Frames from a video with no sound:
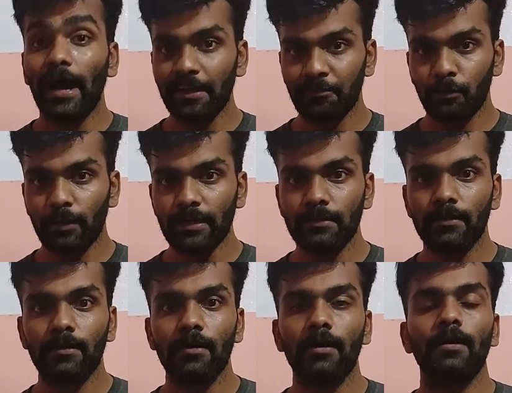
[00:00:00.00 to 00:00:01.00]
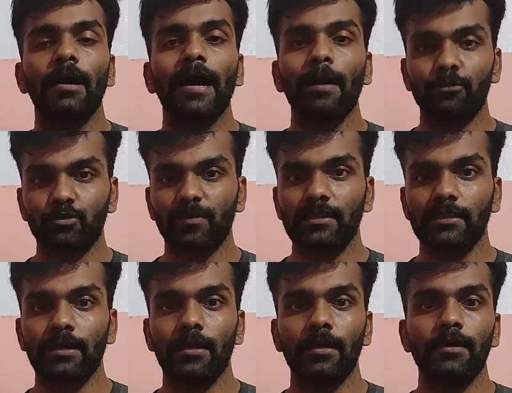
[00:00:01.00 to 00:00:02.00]
hi everyone, I am Sumant.
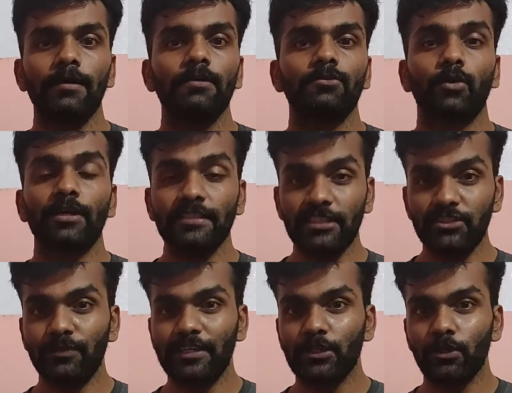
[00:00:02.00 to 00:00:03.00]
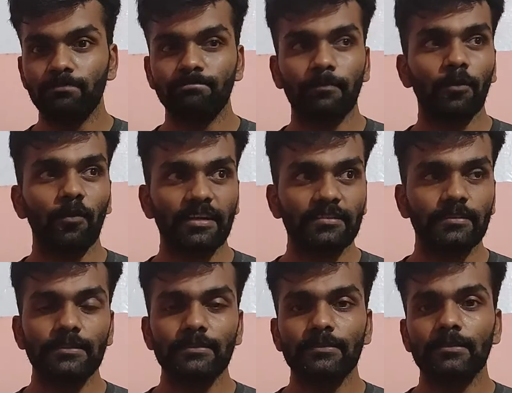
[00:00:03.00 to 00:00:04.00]
So in this video we will
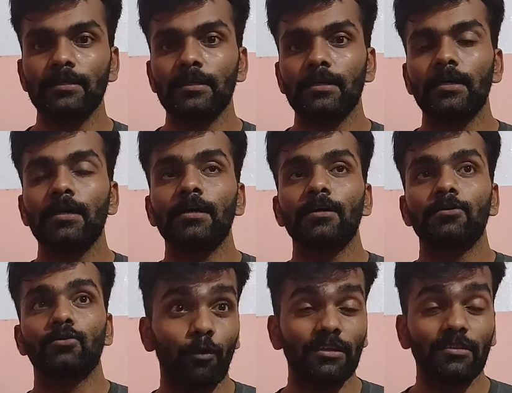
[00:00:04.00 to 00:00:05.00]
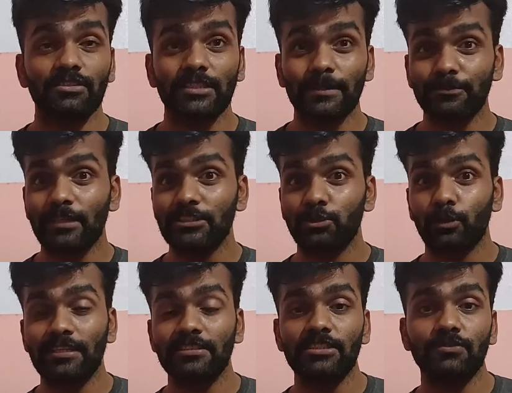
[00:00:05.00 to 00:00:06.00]
discuss what are the steps that you
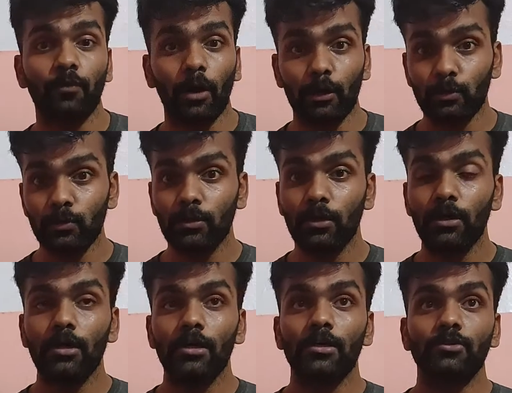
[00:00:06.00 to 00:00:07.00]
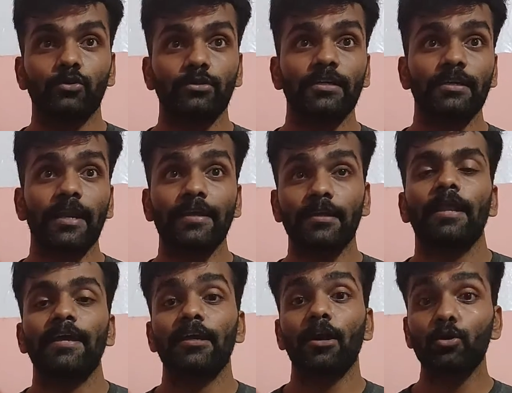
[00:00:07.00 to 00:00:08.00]
can just follow so that like
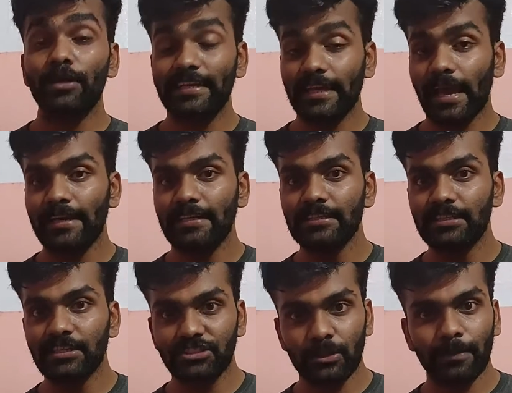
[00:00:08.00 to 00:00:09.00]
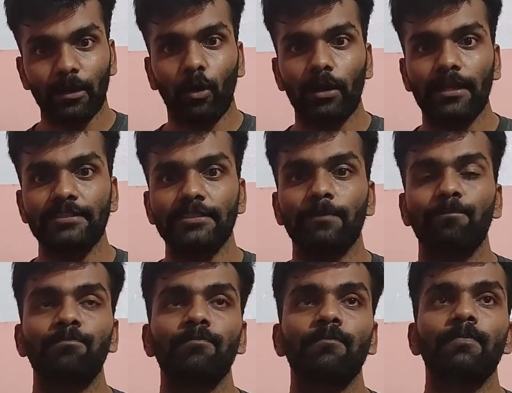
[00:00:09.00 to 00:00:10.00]
in order to get an internship in the college.
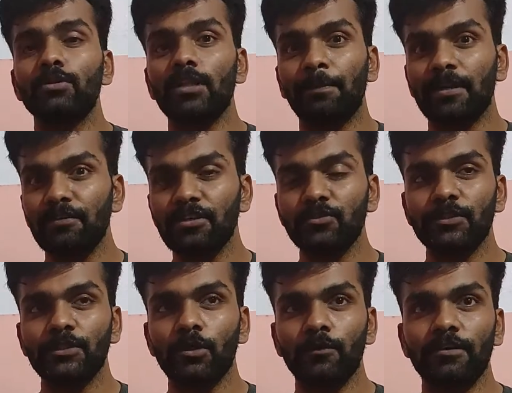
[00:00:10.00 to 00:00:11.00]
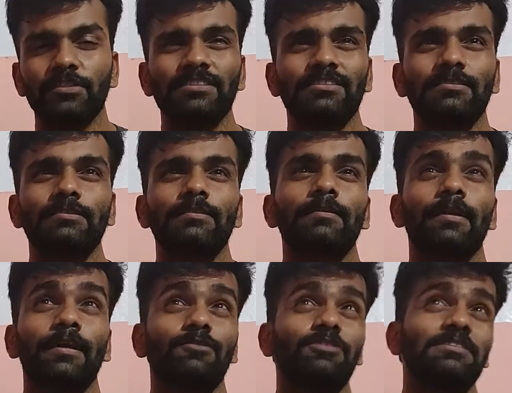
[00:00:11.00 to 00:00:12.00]
So in the previous video we have just
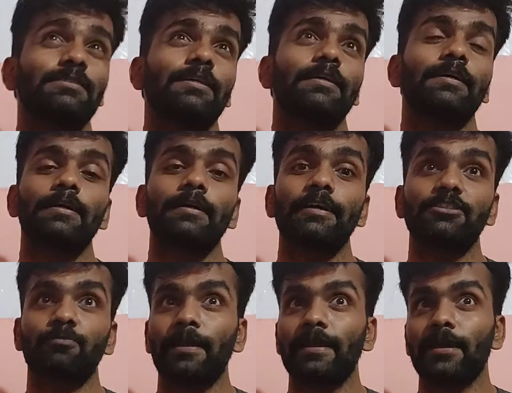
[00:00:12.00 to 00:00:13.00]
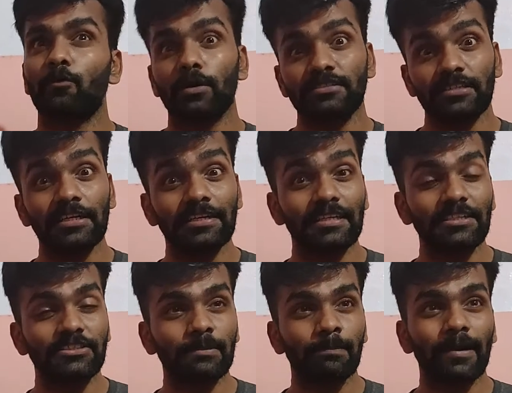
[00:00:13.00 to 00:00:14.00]
I just explained like what is an
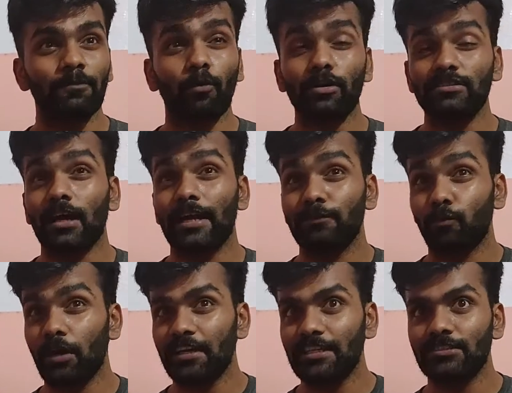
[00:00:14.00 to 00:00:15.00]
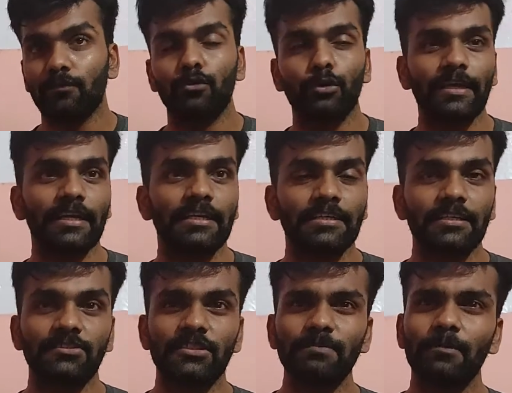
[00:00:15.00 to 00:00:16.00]
internship and what is the advantage of doing an
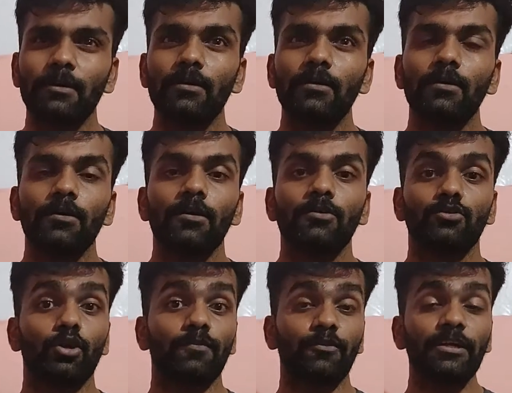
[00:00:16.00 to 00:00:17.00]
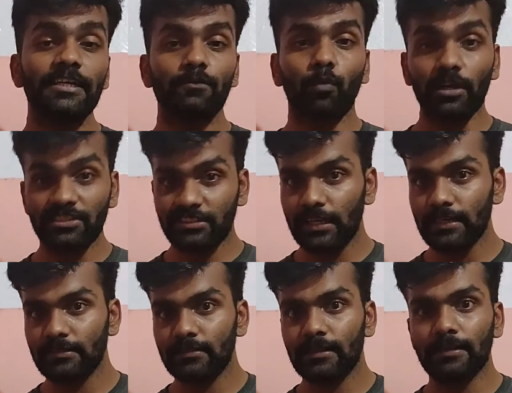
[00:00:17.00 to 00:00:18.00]
internship. So if you didn't watch
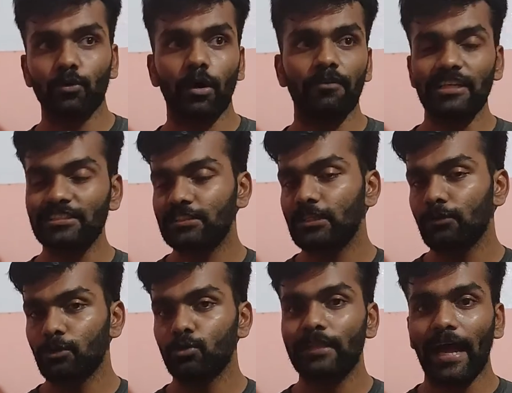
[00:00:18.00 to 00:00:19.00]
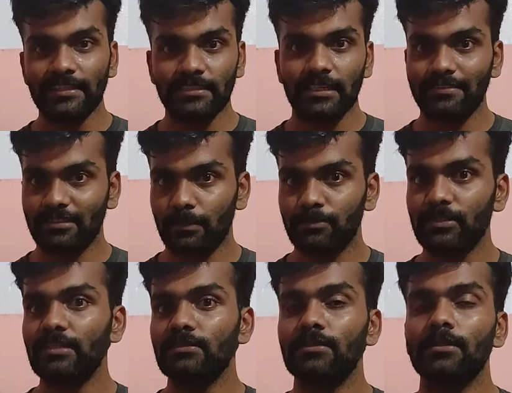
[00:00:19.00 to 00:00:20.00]
that, so I will just give you that in the
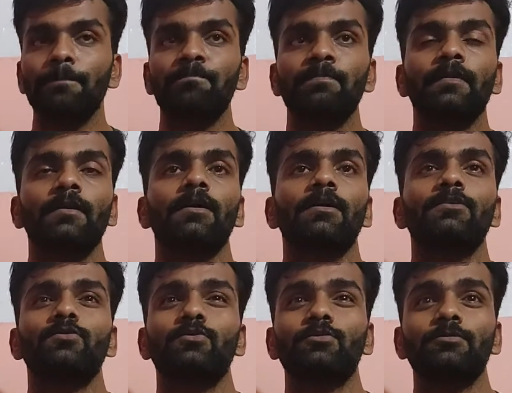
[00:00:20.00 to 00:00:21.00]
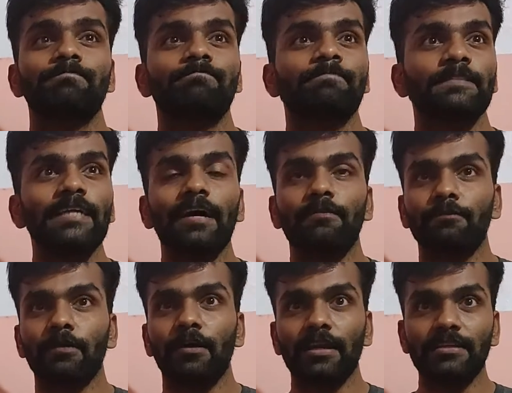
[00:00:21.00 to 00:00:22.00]
description. So
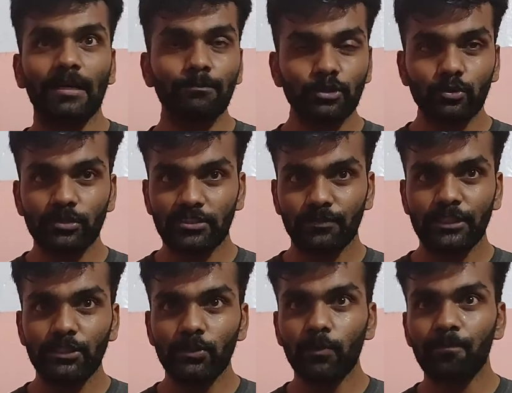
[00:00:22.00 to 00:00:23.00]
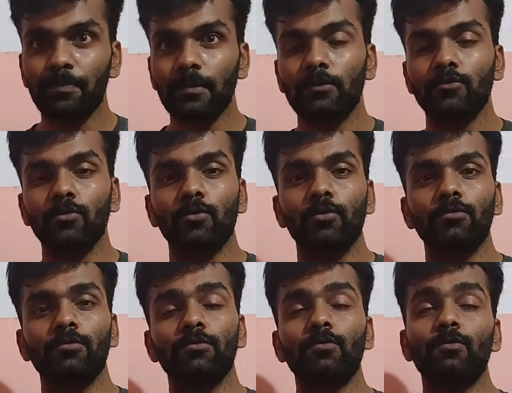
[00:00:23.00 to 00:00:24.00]
yeah, and it comes to this video,
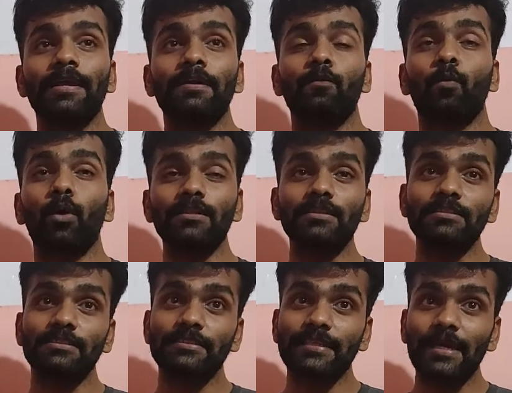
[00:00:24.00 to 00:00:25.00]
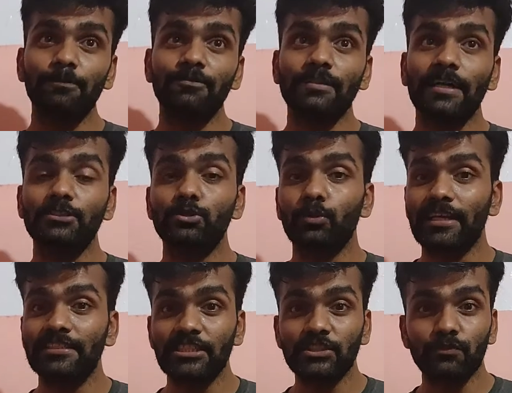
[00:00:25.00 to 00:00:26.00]
so like what are the steps that you
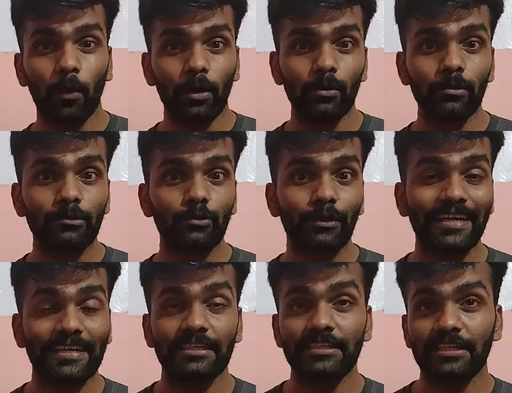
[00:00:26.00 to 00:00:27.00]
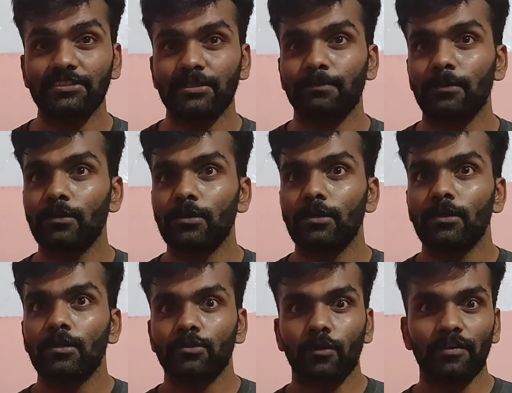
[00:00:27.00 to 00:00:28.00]
can just follow to get an internship.
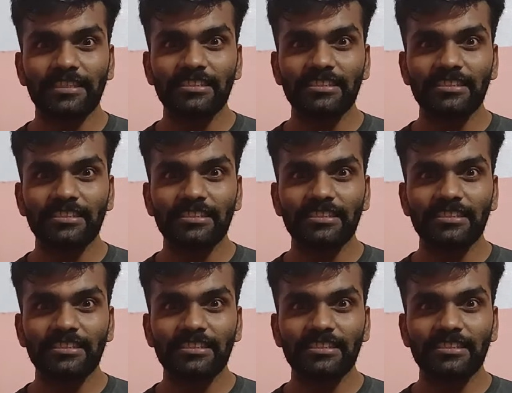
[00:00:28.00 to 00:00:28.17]
So I'll